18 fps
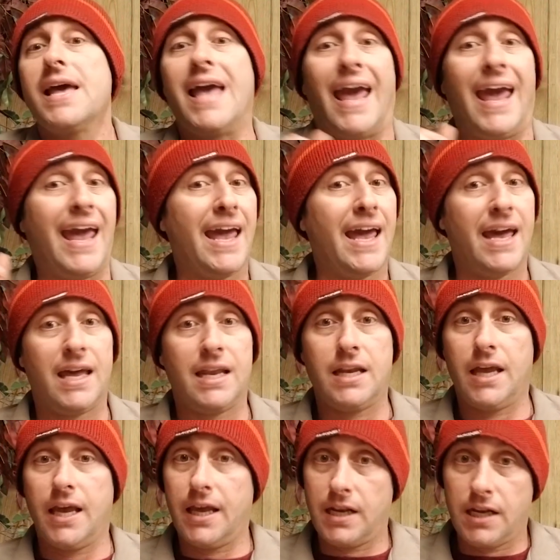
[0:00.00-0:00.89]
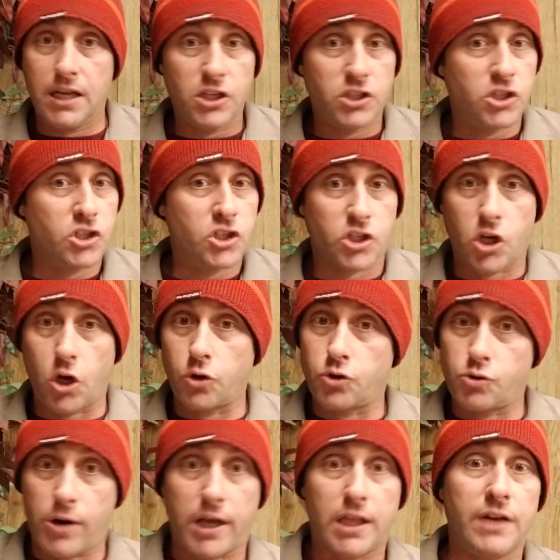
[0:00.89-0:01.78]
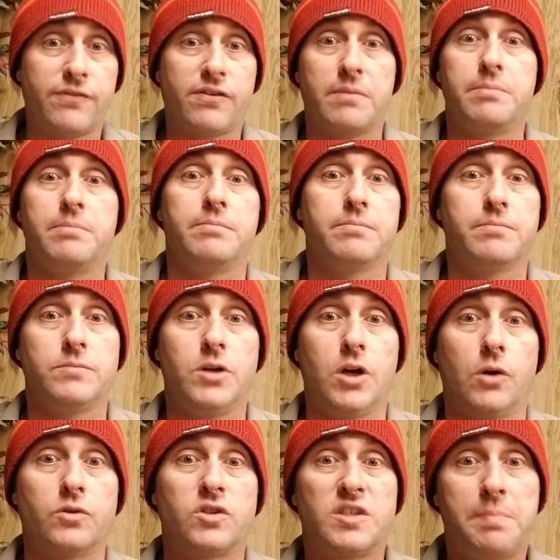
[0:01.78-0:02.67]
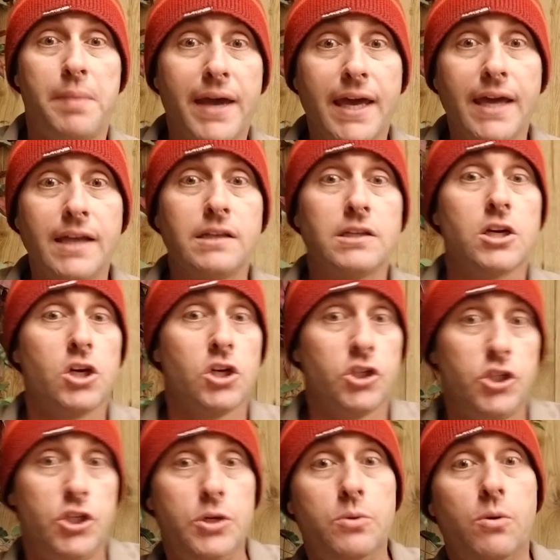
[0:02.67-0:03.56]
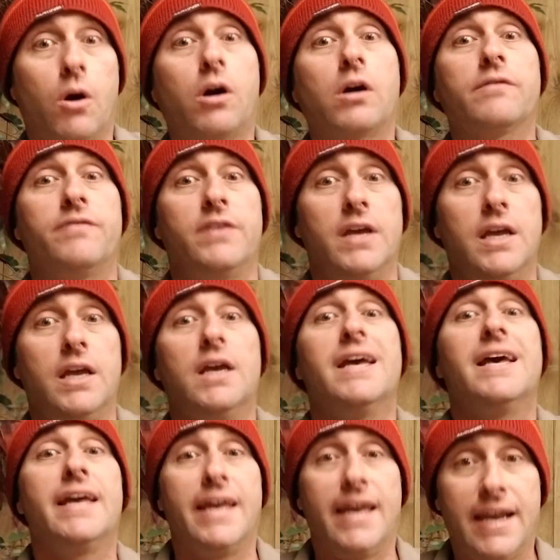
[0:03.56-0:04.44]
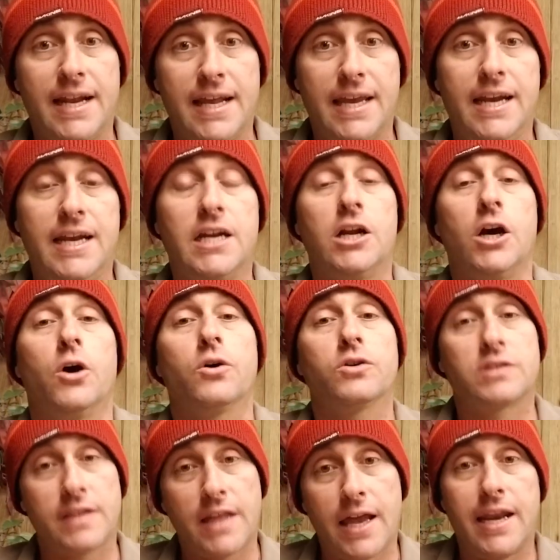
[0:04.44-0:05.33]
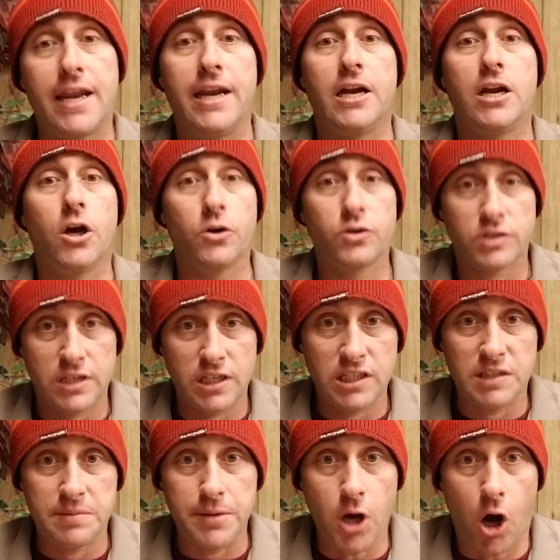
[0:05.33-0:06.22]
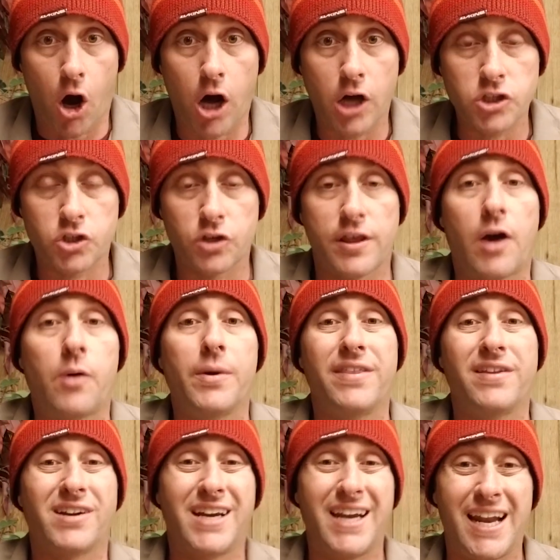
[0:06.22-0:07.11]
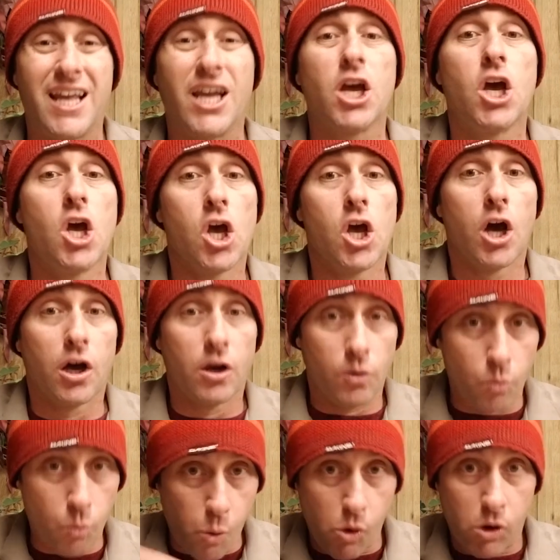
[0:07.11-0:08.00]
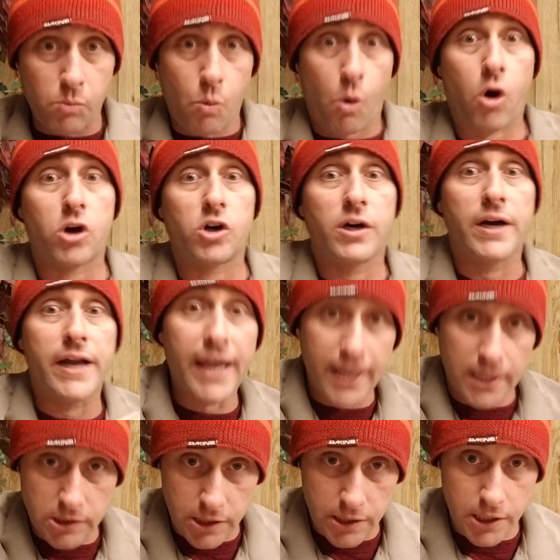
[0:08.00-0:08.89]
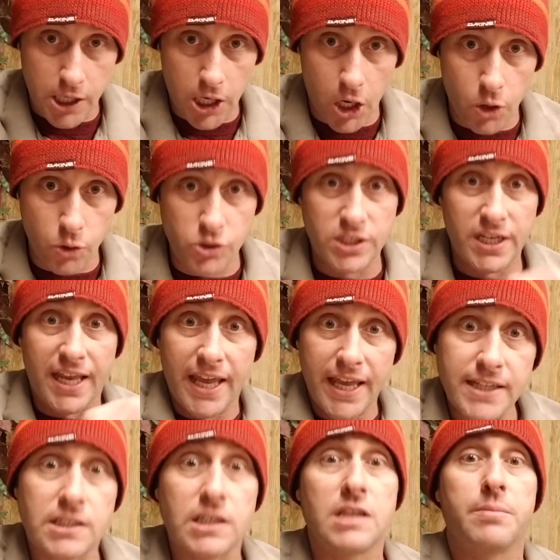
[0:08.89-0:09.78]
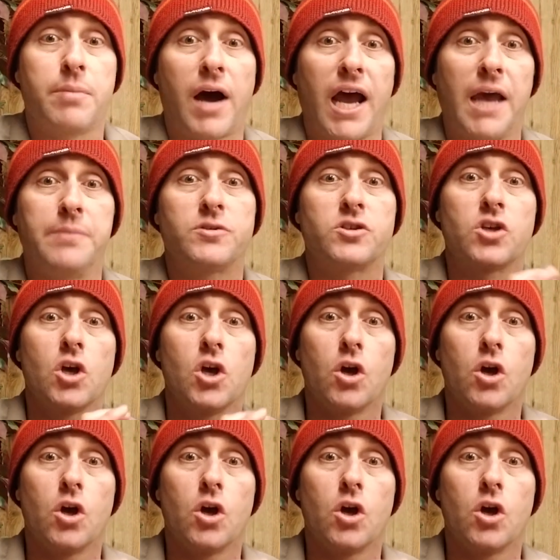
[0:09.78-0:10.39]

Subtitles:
and it needs to just go directly from spigot to RV in a heated hose, and that heated hose needs to be on, so that way they're getting warm water into the coach, into the pipes